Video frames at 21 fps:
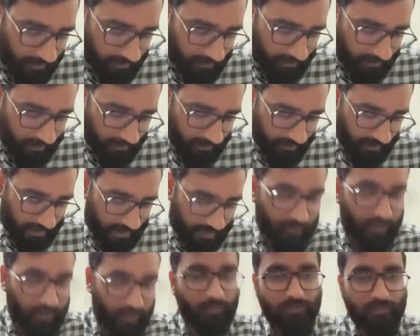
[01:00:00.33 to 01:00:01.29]
and
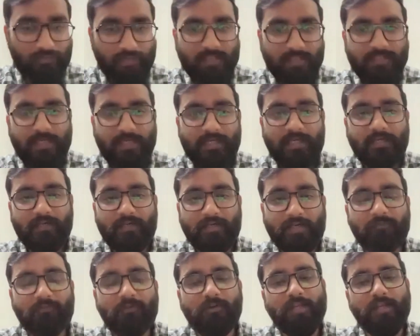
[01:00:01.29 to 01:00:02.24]
afterwards when I started
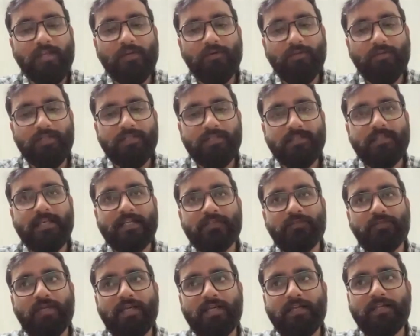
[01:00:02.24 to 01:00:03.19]
reworking on this,
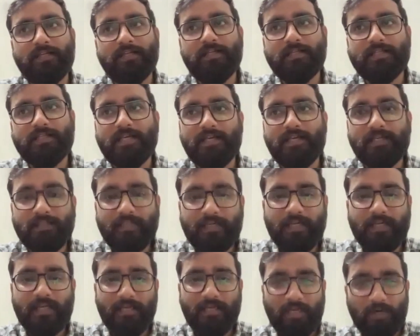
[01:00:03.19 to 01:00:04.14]
that's when I decided
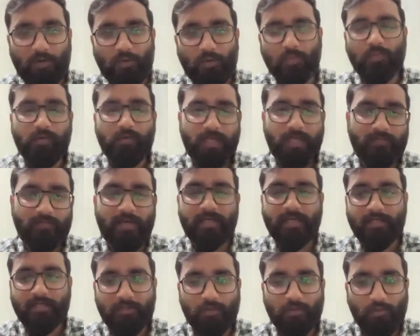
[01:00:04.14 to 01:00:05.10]
that I'll now divide
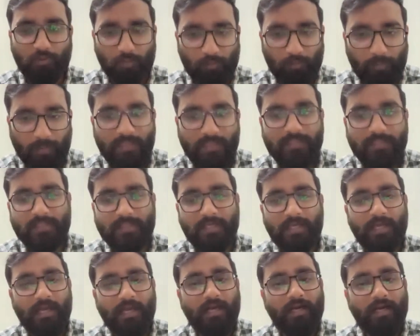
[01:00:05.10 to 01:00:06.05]
it into two parts.
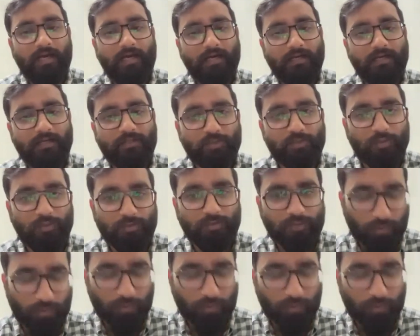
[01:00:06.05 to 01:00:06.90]
So